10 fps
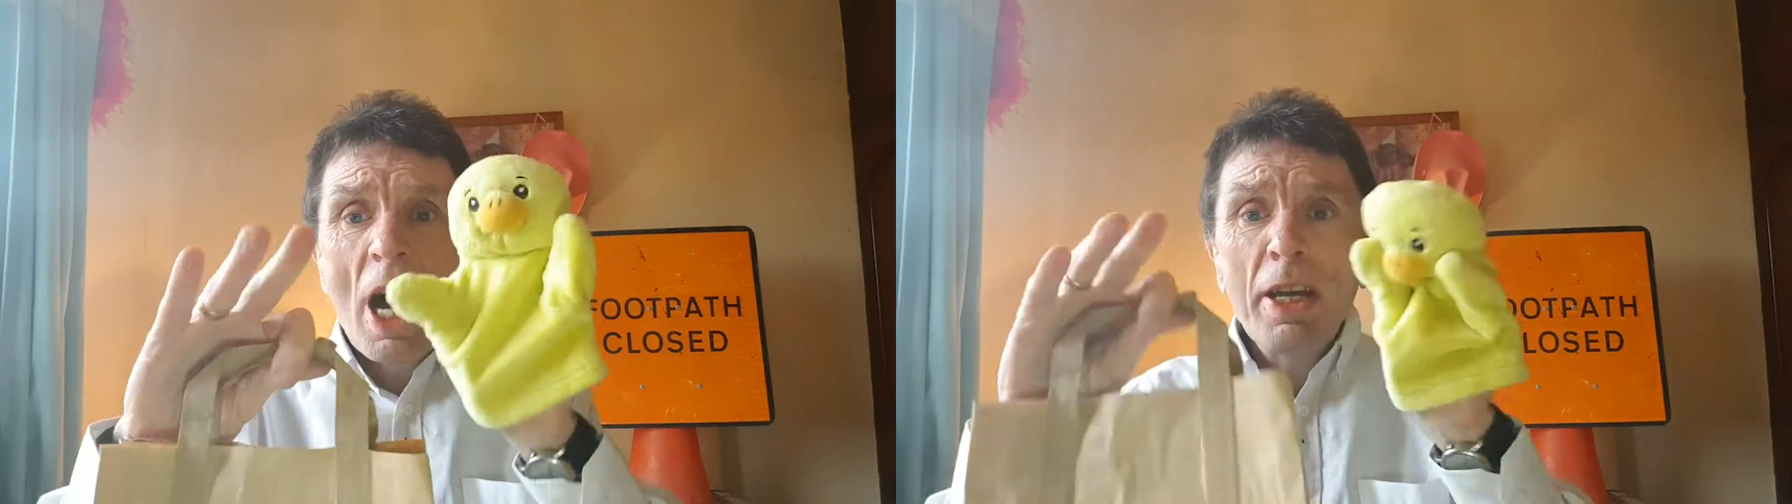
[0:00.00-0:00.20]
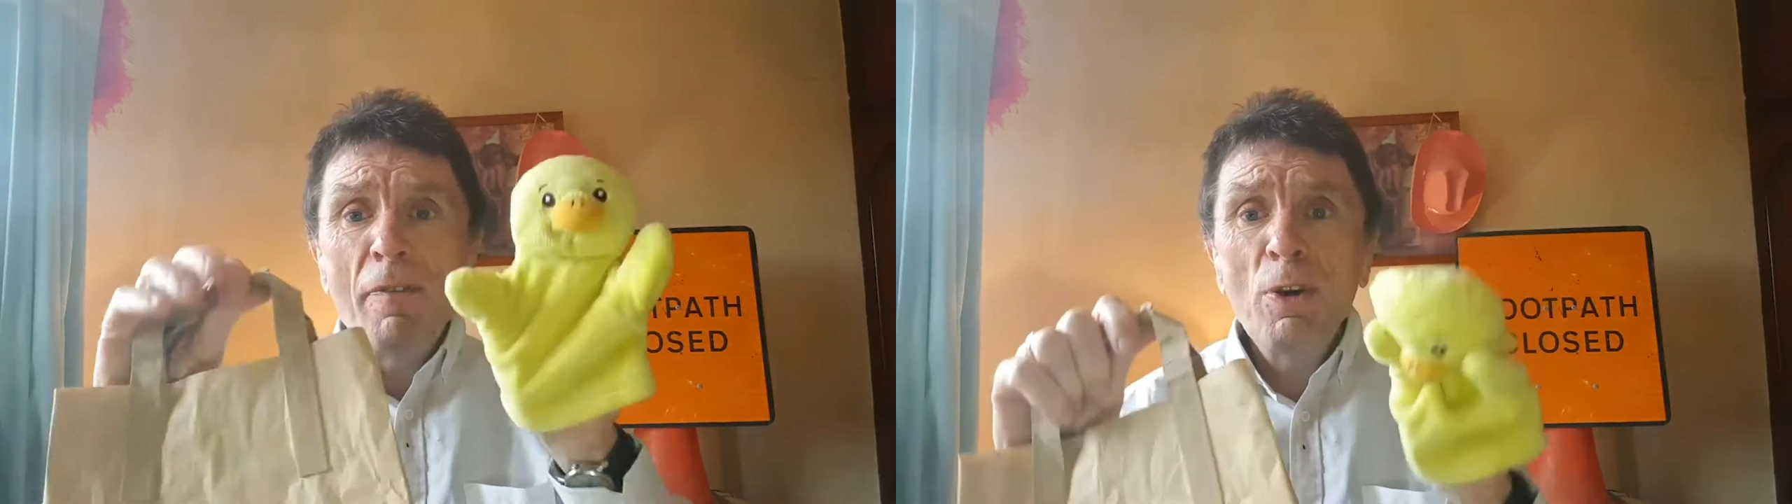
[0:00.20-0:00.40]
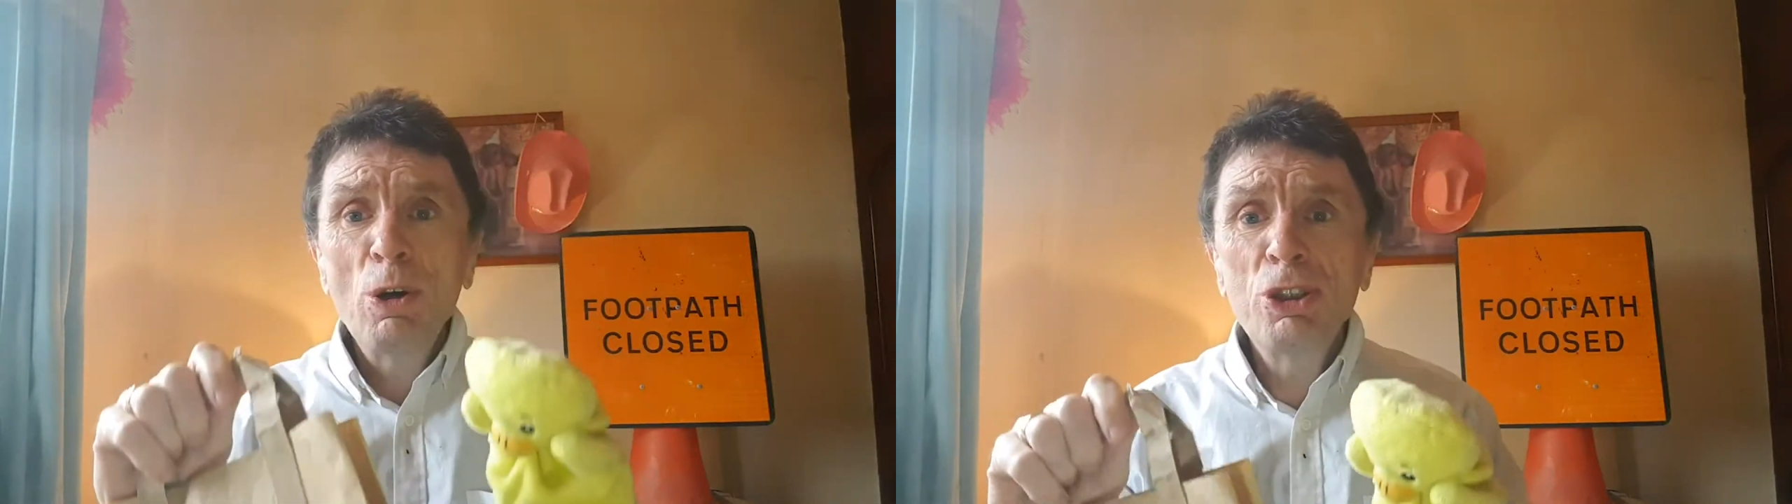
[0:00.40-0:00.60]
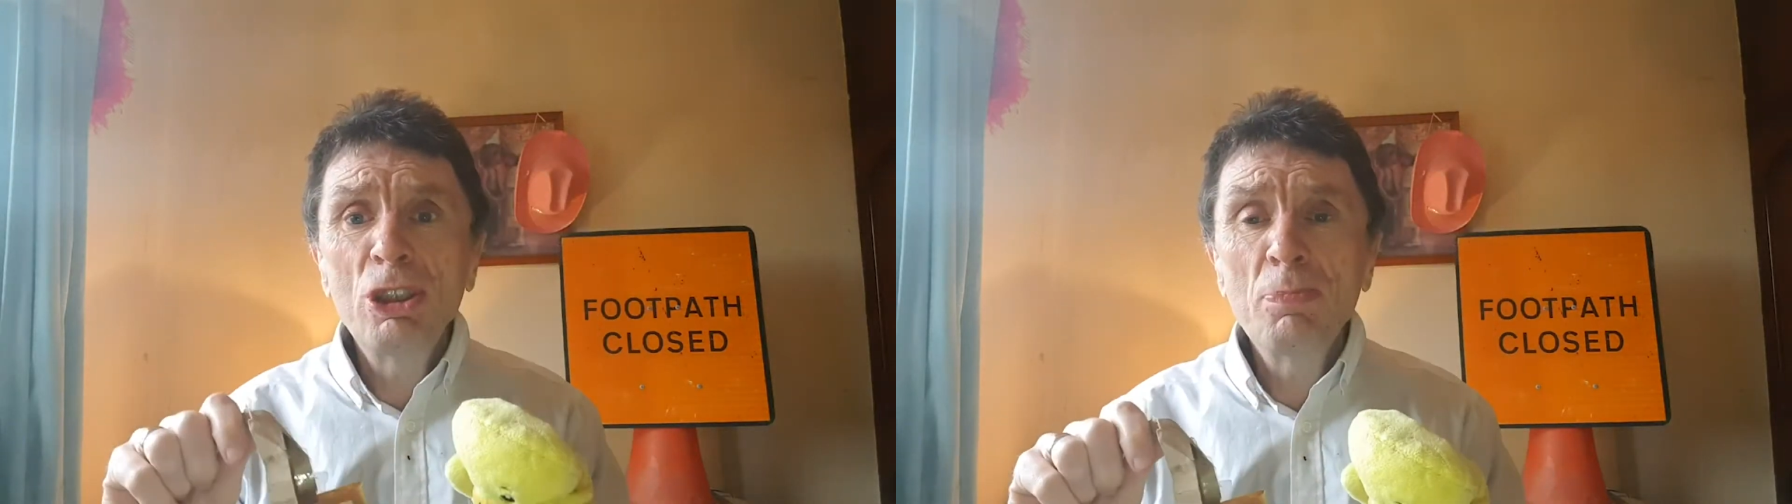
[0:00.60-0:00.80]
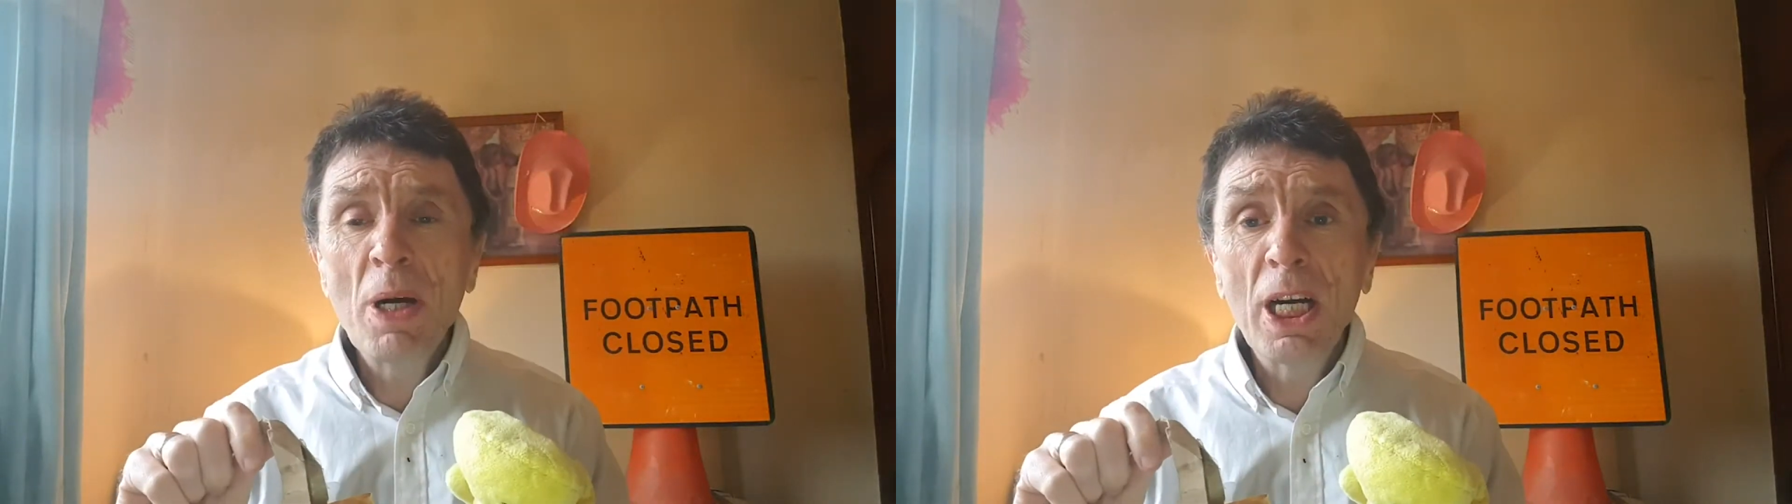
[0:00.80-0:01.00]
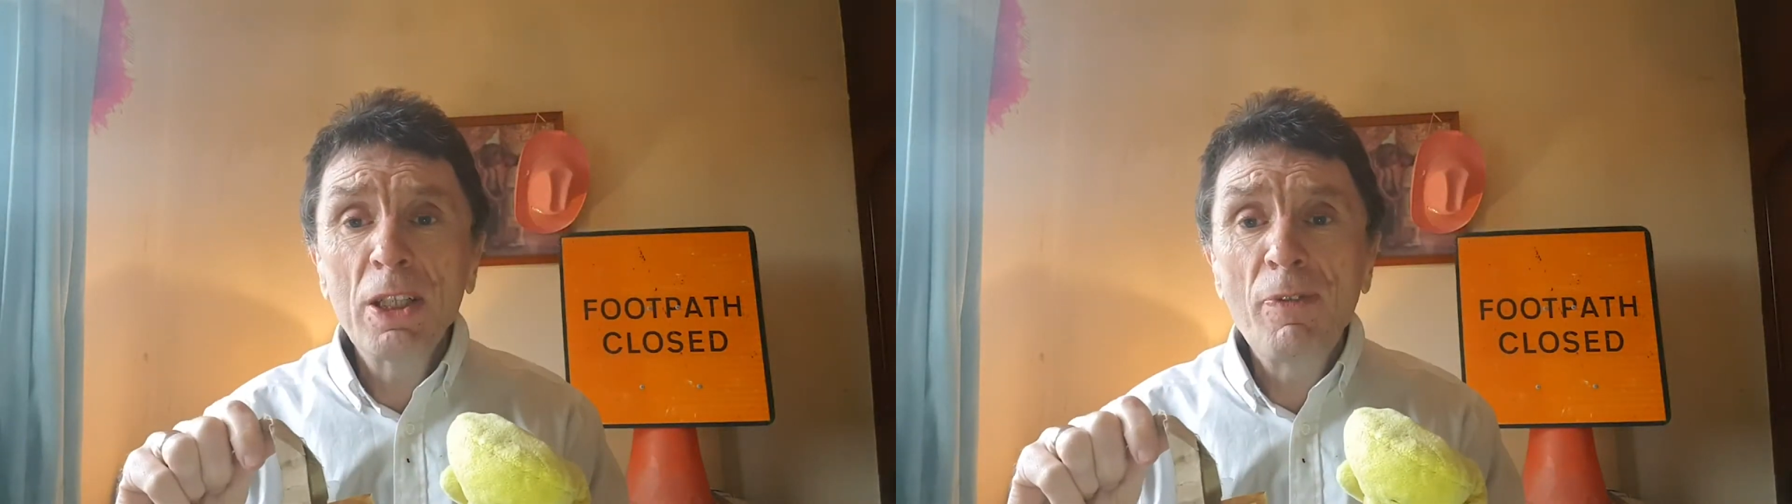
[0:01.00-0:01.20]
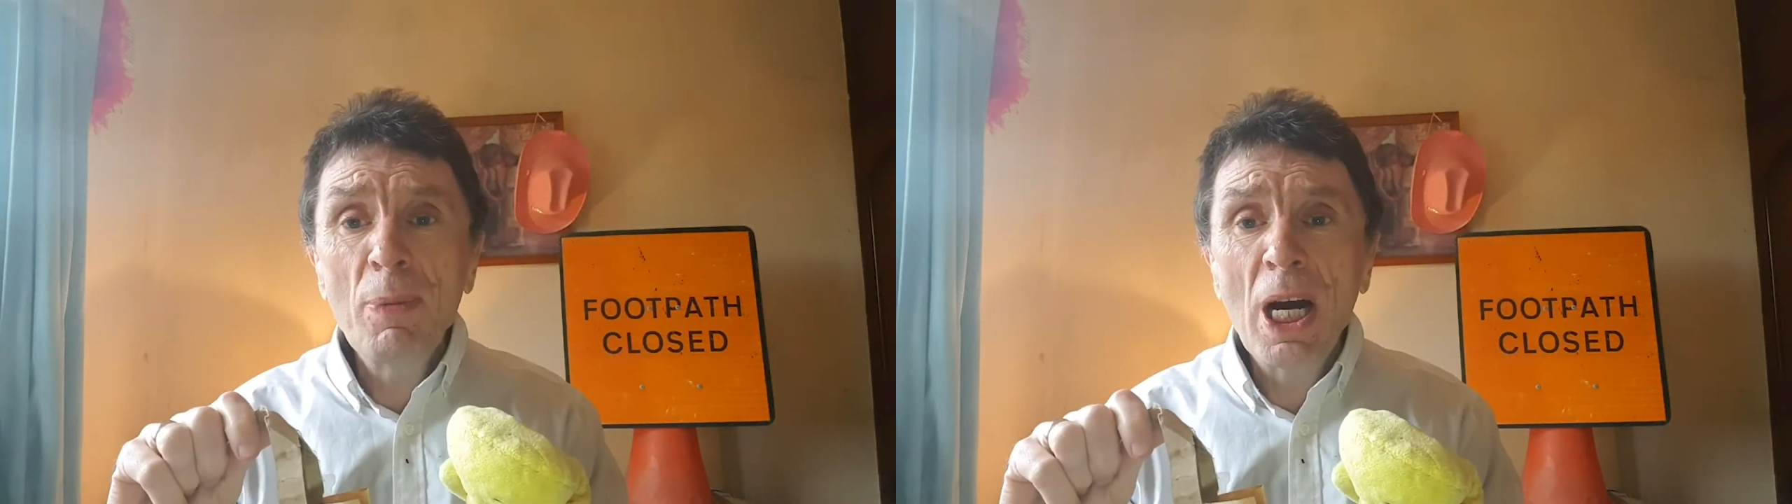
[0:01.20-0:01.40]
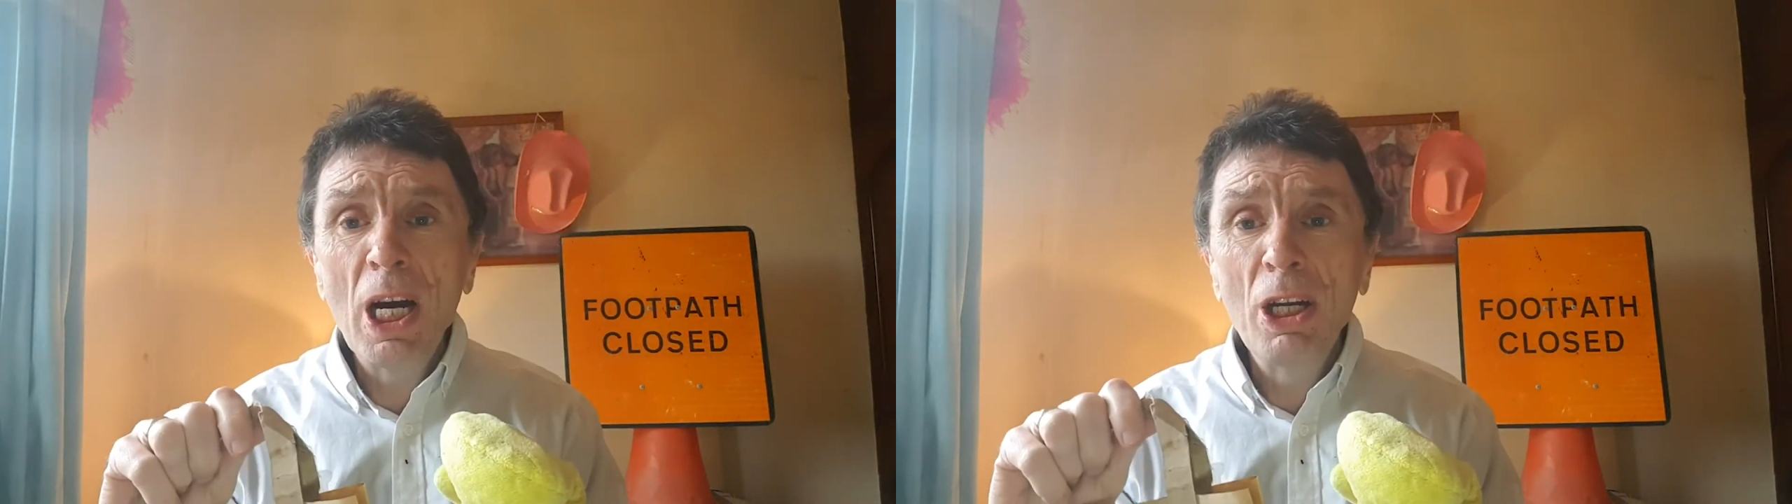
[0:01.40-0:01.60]
Hiya folks, it's Michael from
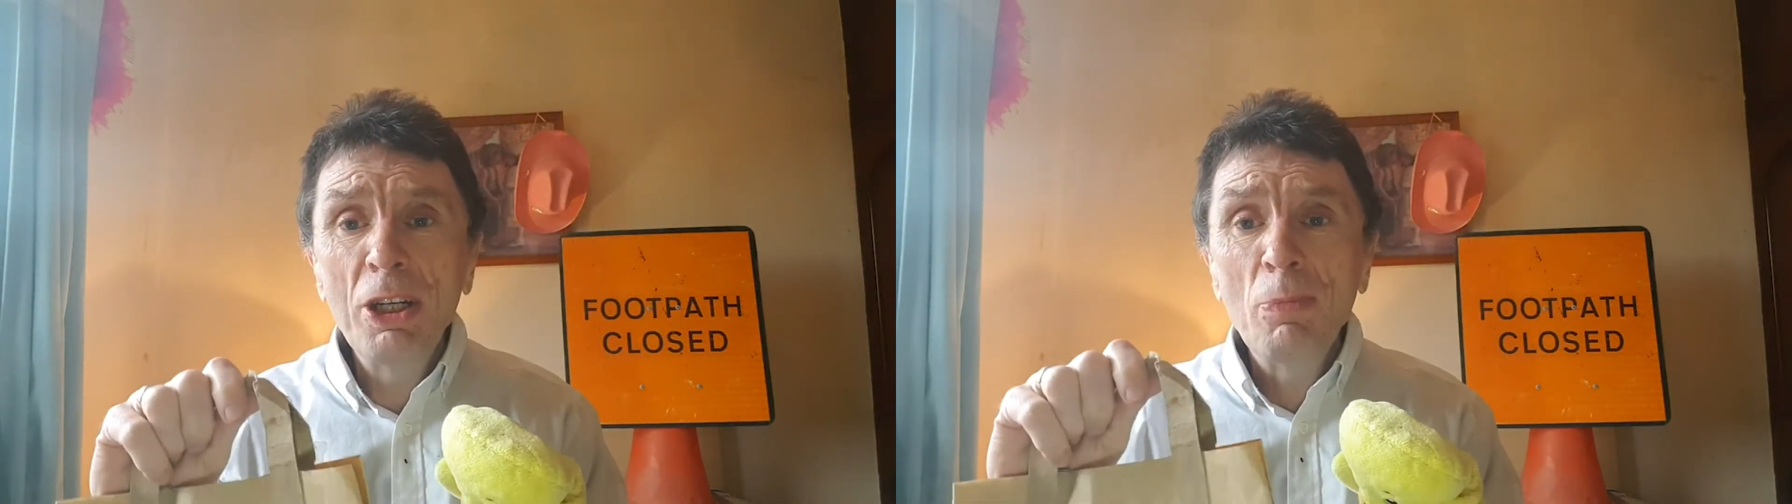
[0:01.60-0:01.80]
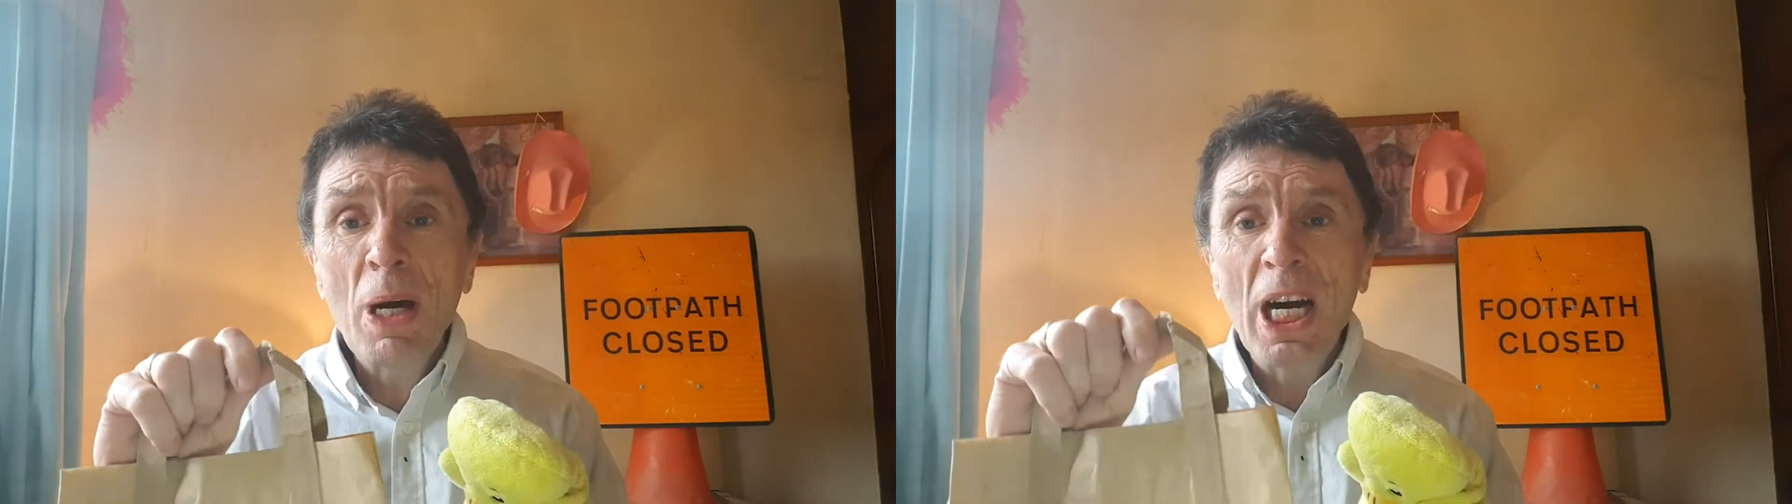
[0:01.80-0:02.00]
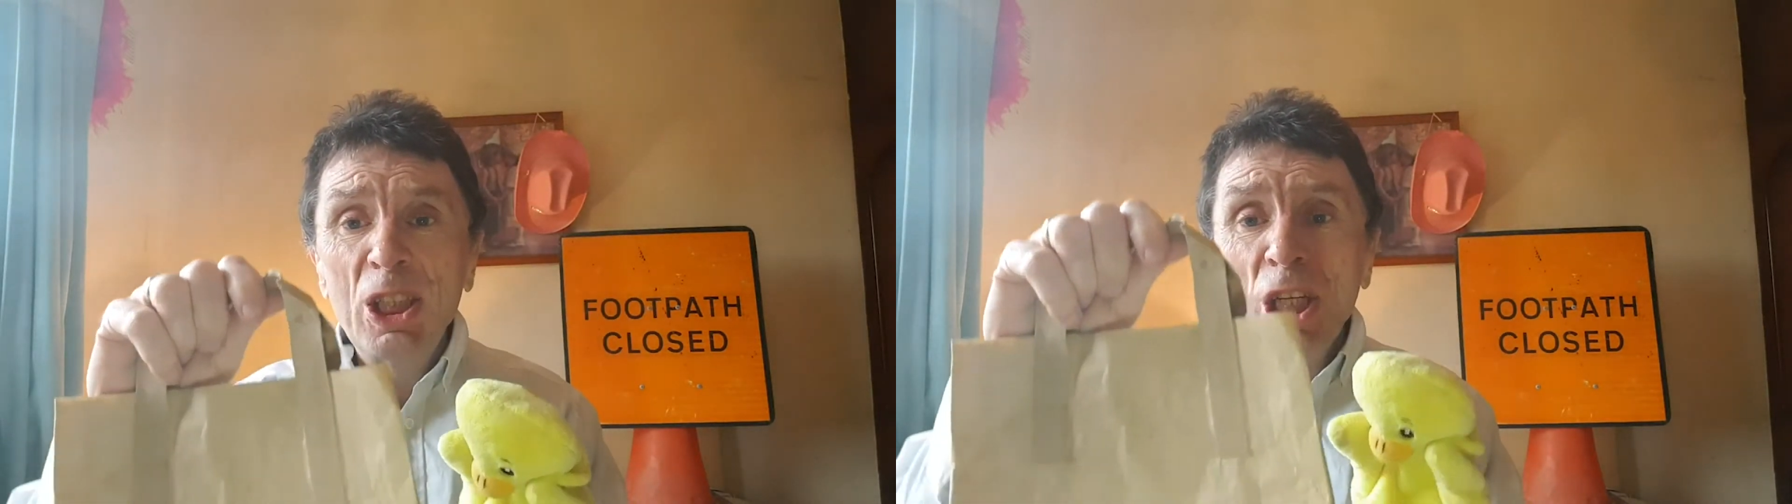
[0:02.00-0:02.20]
Ireland and my